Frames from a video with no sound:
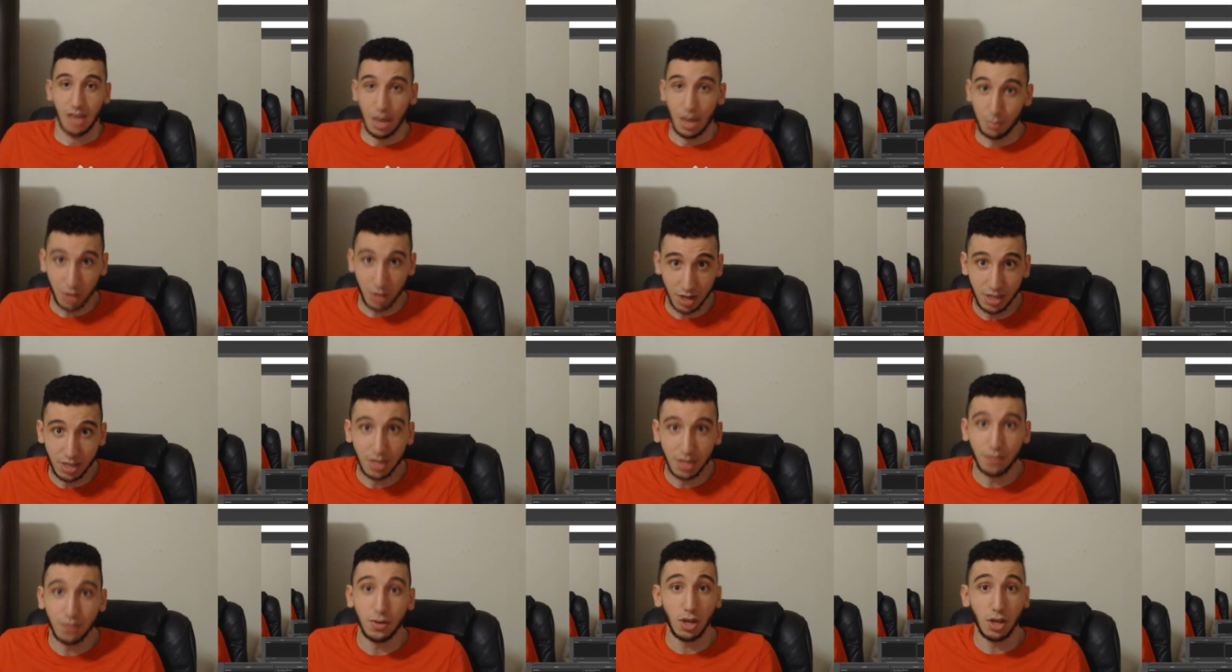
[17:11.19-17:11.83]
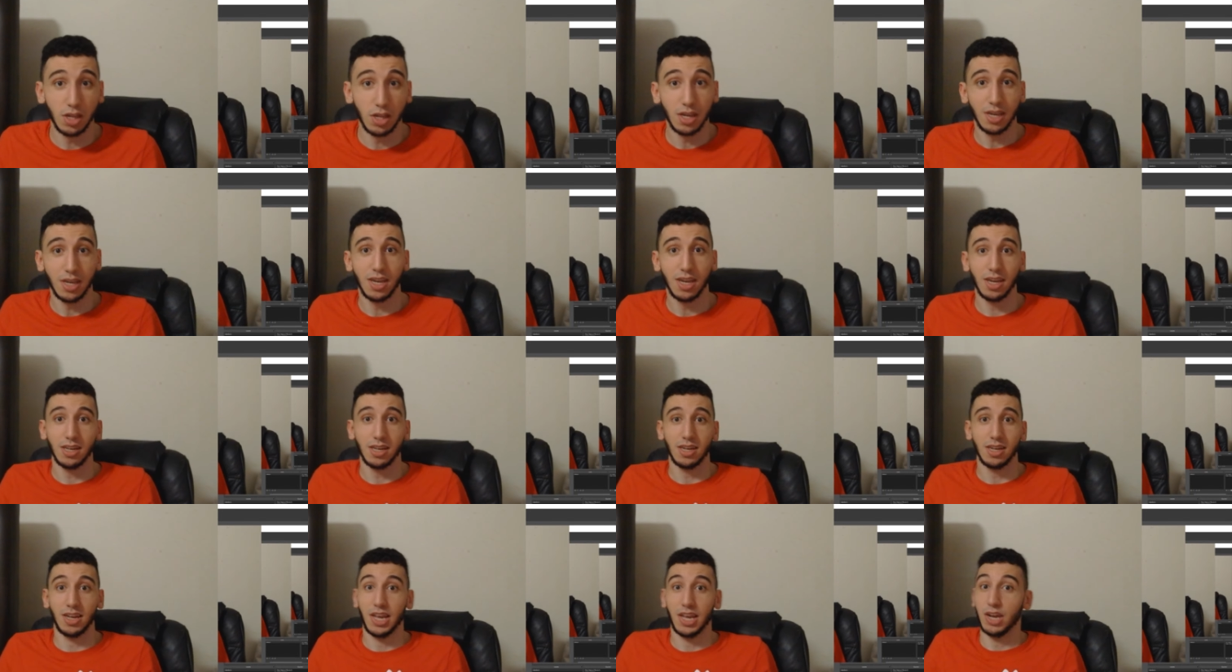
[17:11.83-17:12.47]
I'm gonna give y'all a
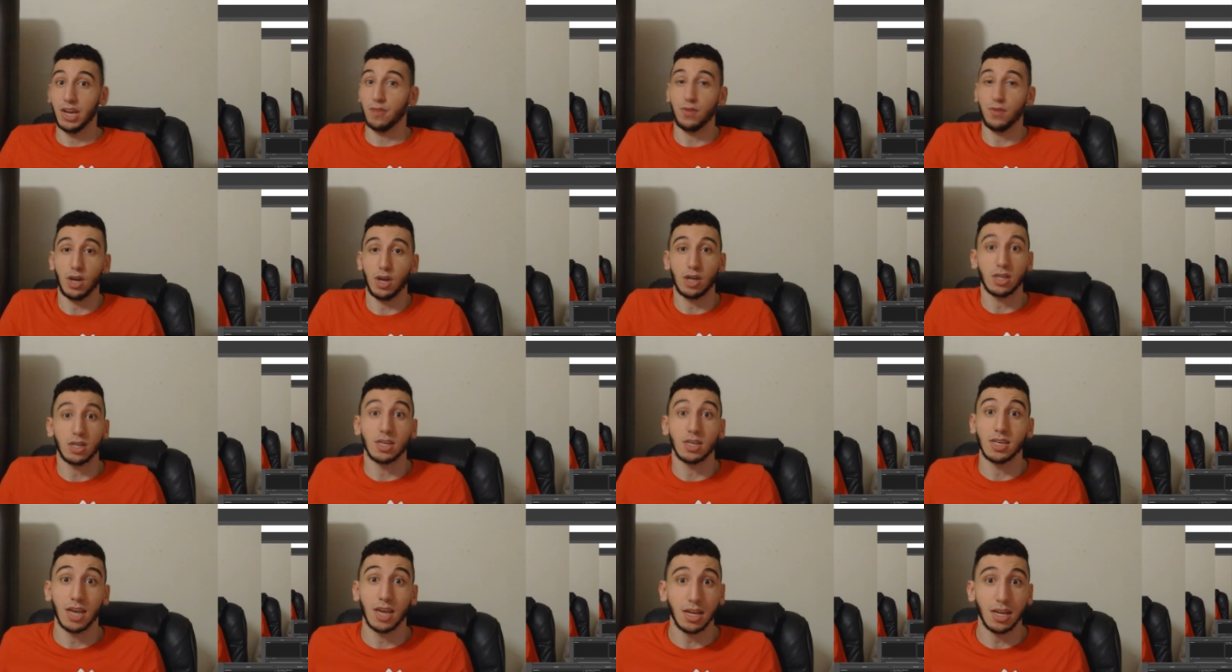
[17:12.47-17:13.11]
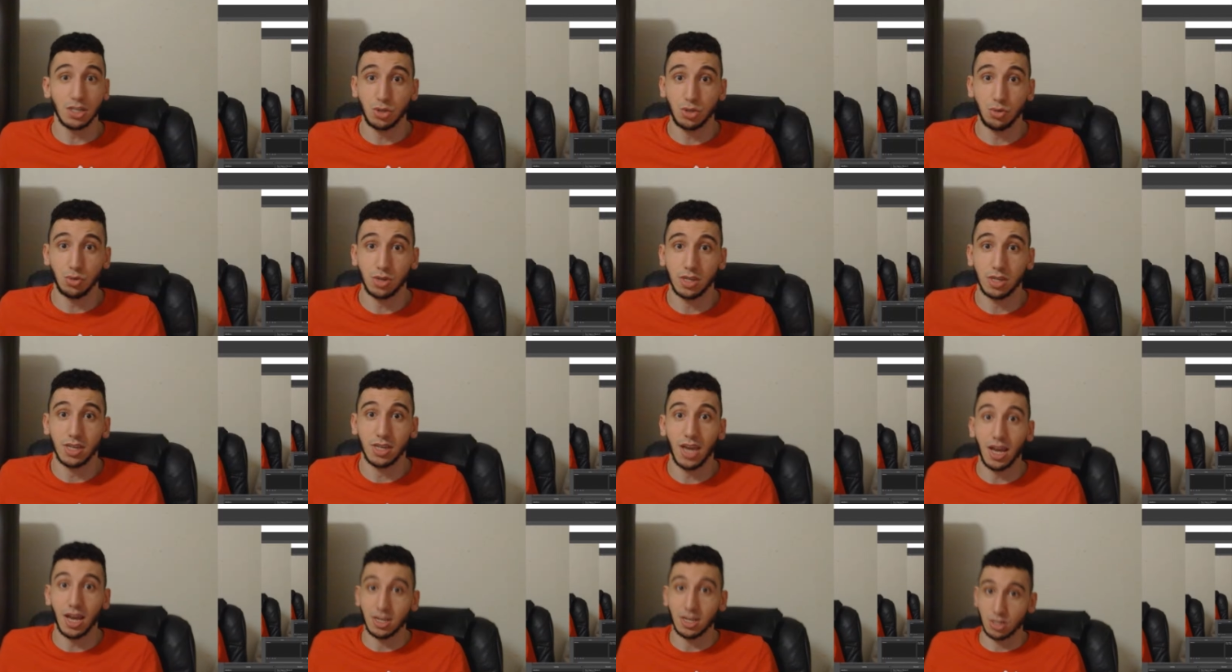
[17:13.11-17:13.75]
hint, and if y'all can guess, you can
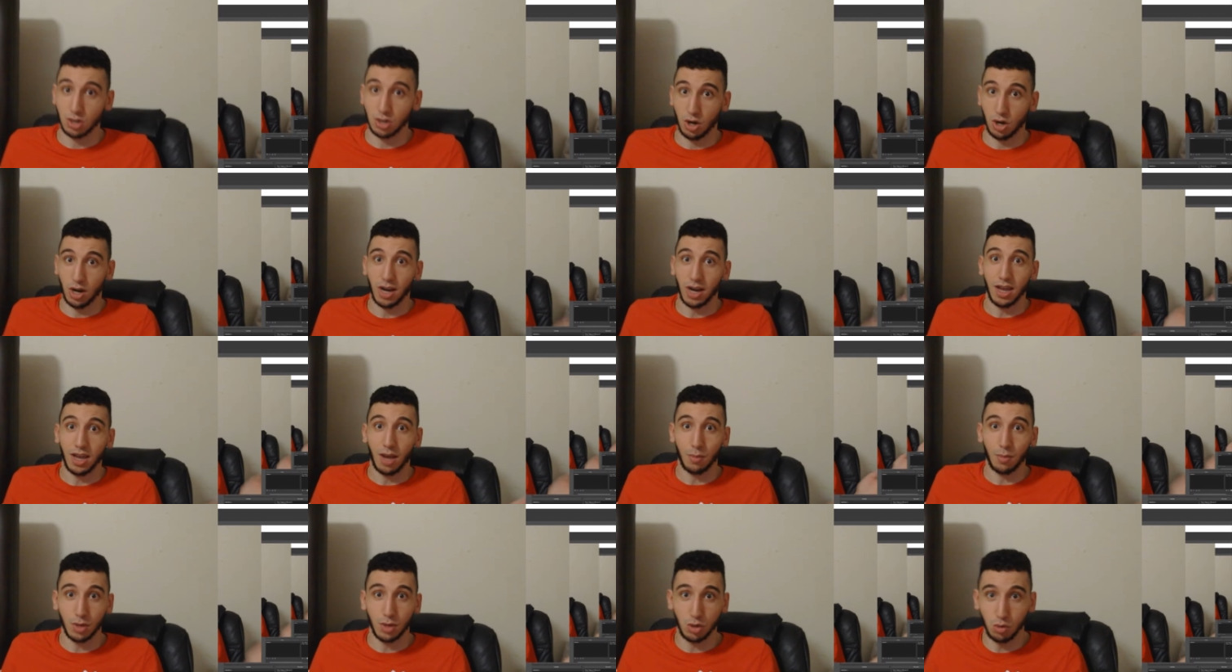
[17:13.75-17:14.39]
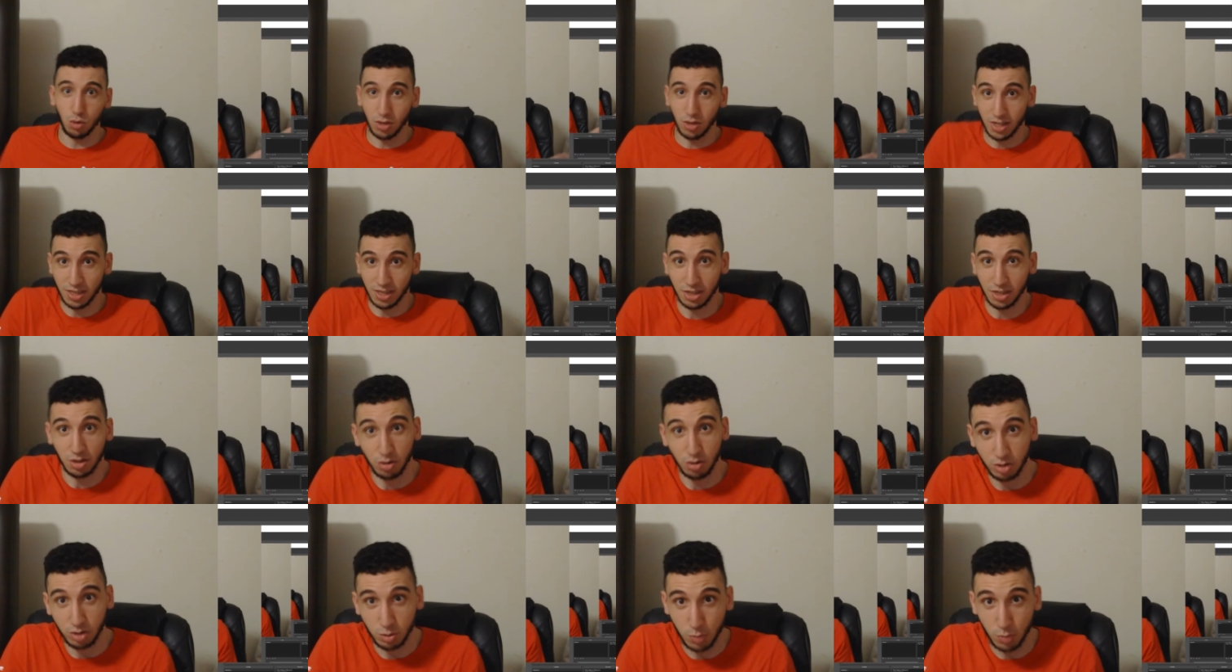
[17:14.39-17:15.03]
guess, all right? I'm gonna do it like the
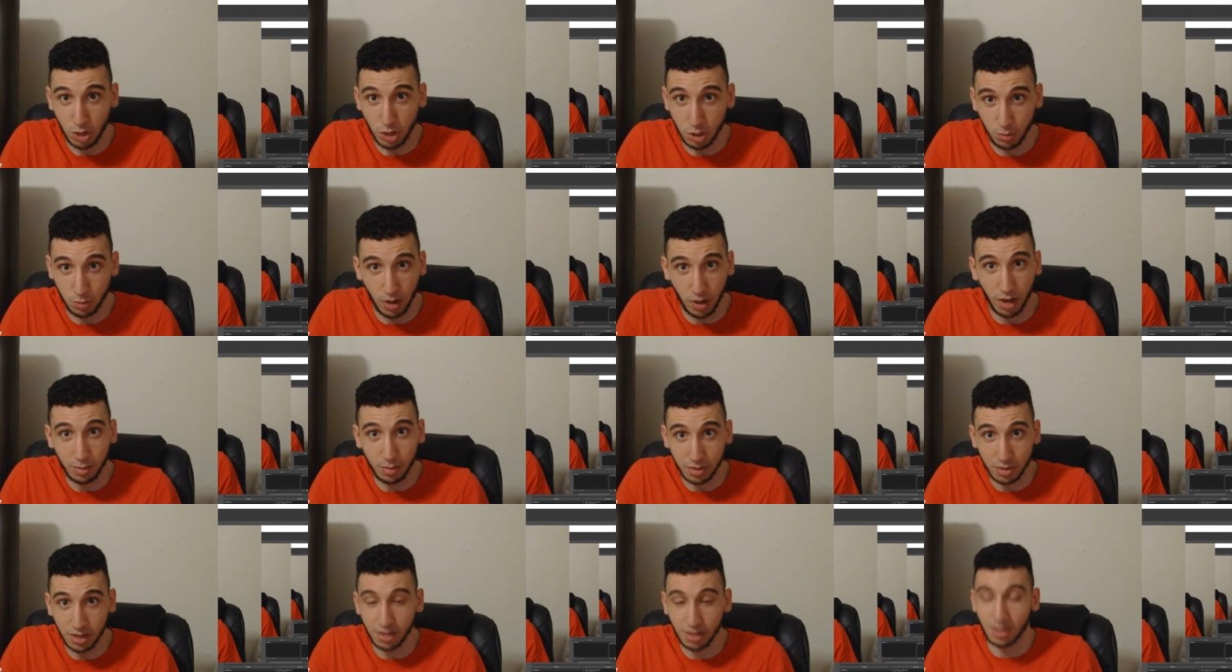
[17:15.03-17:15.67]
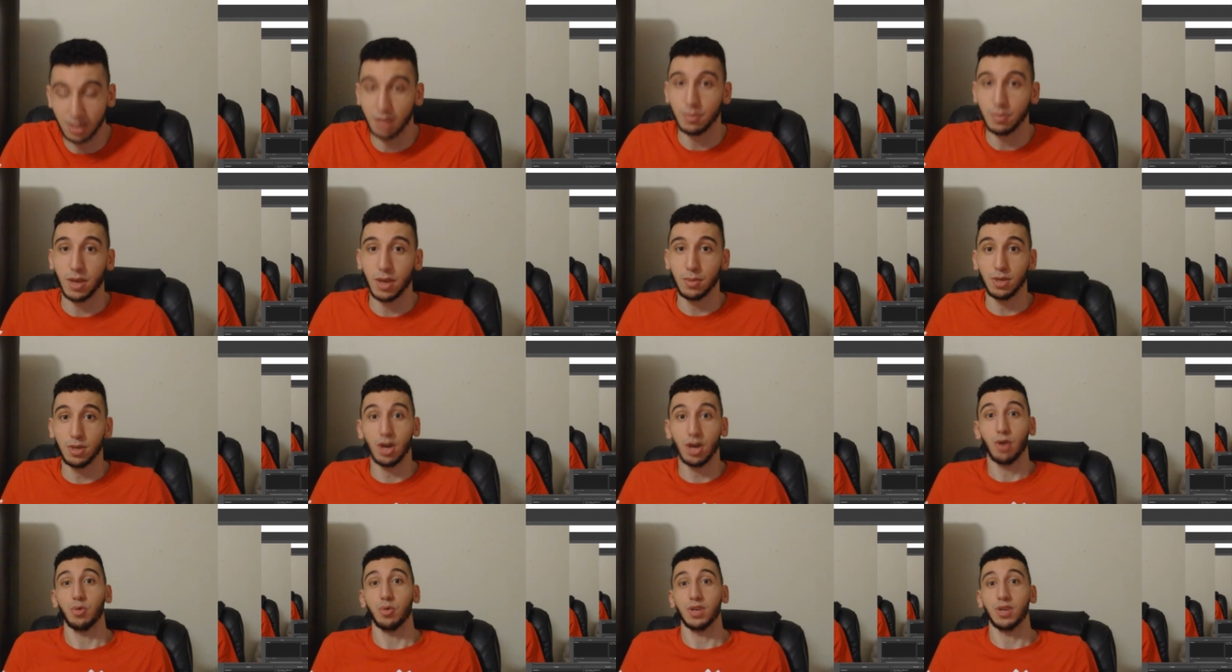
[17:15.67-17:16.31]
little SpongeBob thing, and maybe
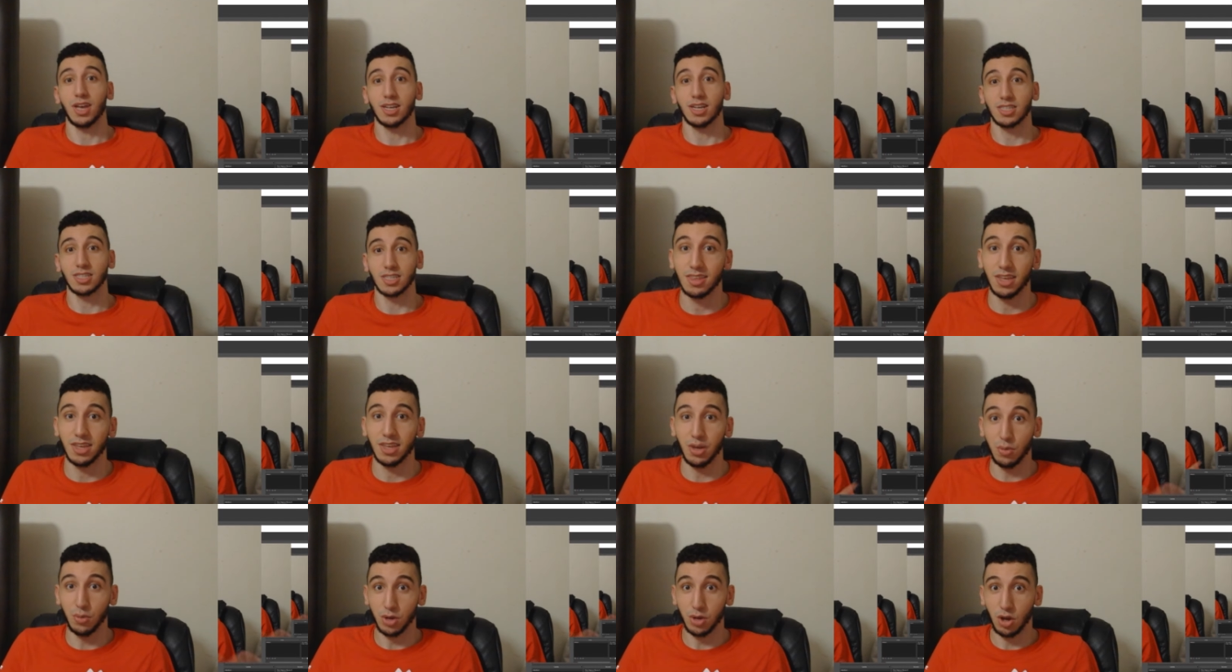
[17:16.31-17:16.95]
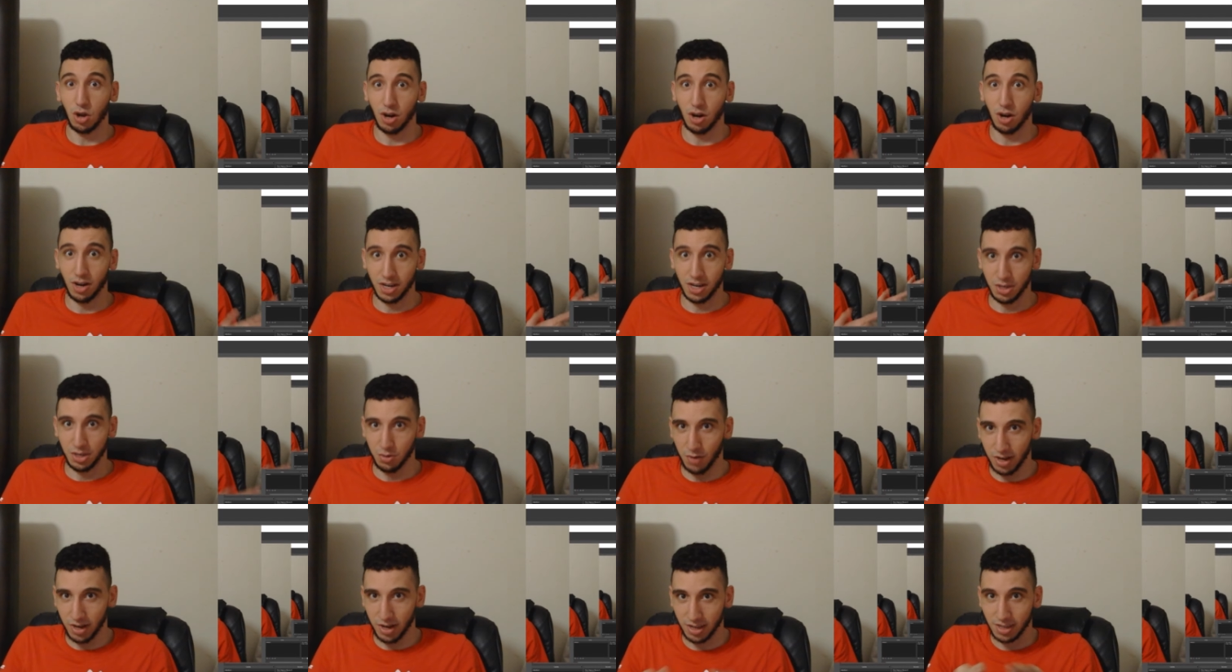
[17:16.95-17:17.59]
y'all will guess it. Here we go, all right?
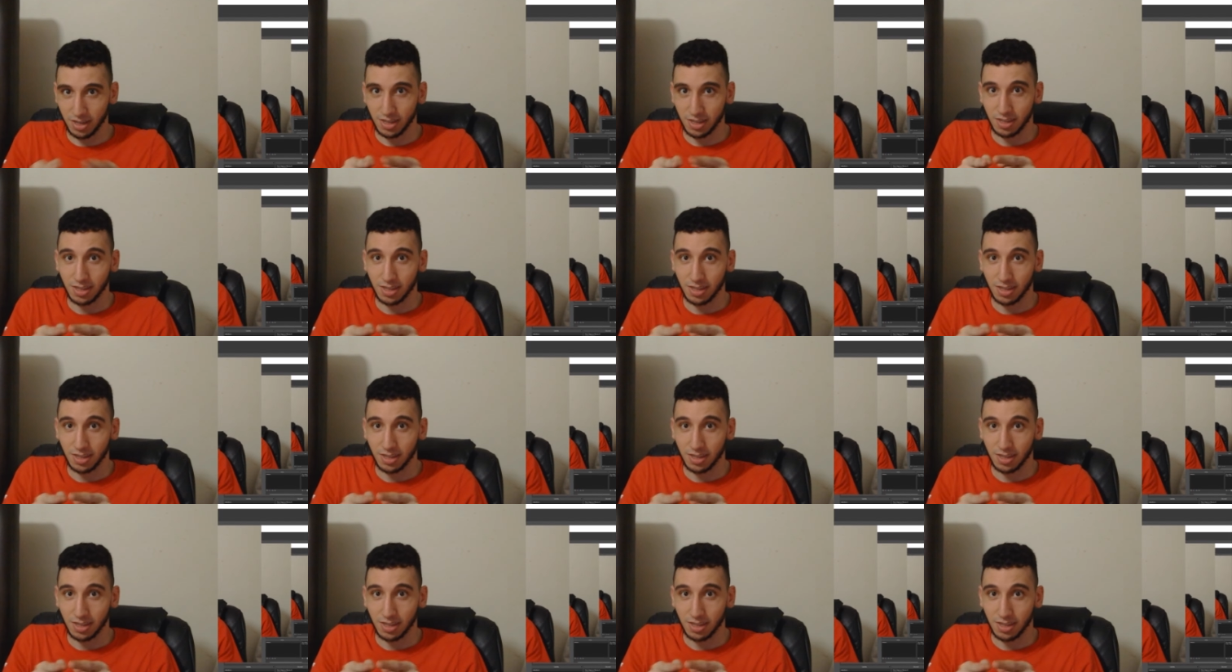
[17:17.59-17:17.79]
You ready?